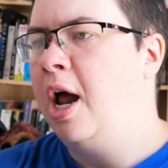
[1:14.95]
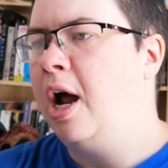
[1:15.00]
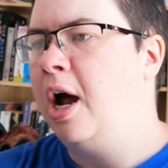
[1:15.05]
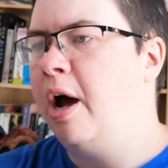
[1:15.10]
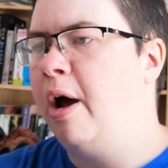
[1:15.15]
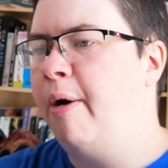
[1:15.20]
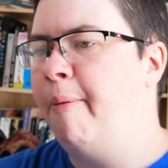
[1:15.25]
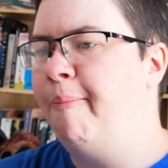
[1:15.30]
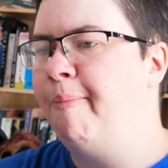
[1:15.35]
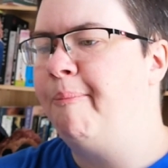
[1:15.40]

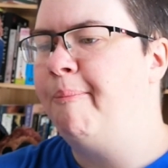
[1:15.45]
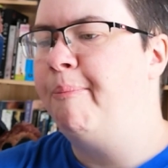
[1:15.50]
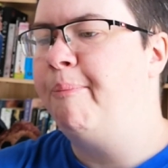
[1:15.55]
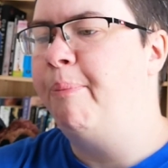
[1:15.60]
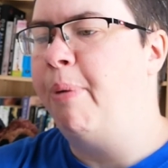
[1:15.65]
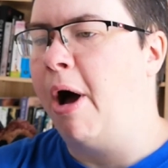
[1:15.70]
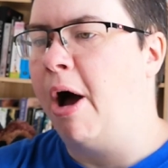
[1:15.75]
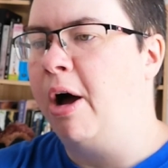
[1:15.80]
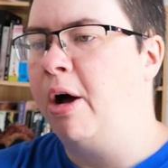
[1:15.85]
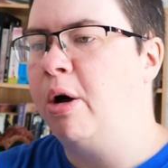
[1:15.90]

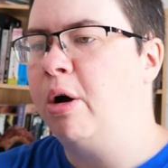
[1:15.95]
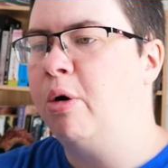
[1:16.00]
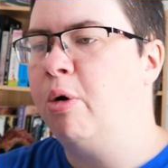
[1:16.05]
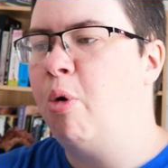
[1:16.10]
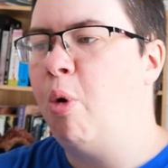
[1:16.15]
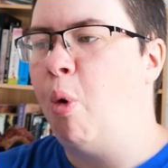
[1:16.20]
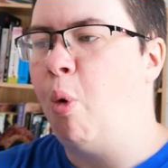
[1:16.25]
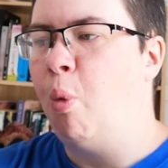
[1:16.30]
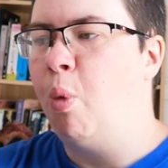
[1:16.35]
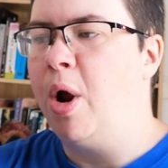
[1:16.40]
But
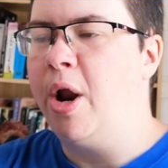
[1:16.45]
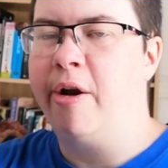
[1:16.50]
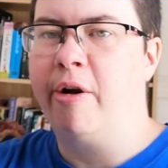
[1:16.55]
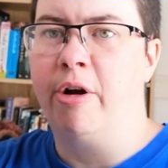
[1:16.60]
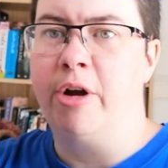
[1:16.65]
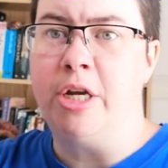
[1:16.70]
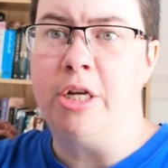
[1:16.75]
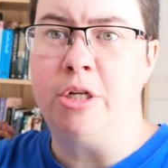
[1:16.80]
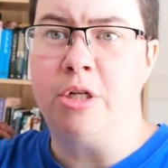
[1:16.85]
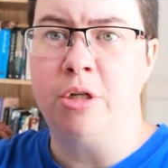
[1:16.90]
when
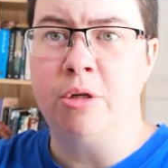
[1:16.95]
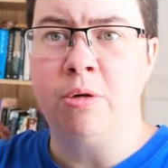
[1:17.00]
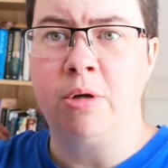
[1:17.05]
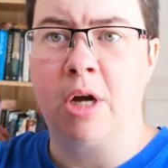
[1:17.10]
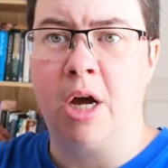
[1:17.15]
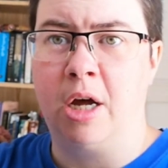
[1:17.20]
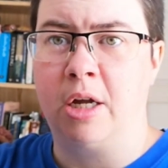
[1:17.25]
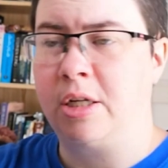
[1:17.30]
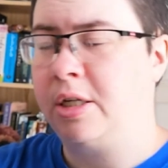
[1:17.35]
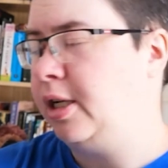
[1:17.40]
I do
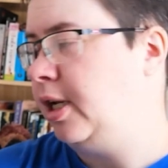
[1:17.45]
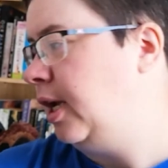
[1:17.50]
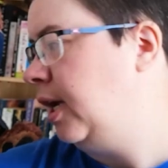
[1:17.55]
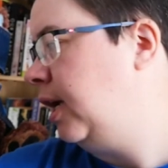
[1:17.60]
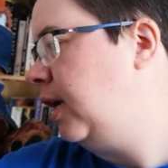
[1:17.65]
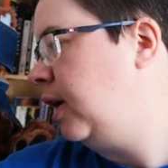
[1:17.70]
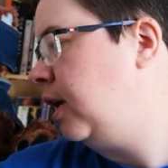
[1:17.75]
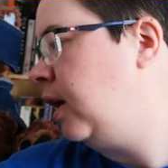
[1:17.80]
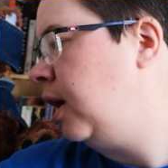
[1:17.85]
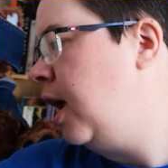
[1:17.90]
cut
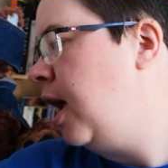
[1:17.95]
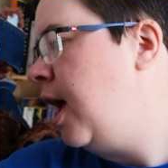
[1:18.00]
it,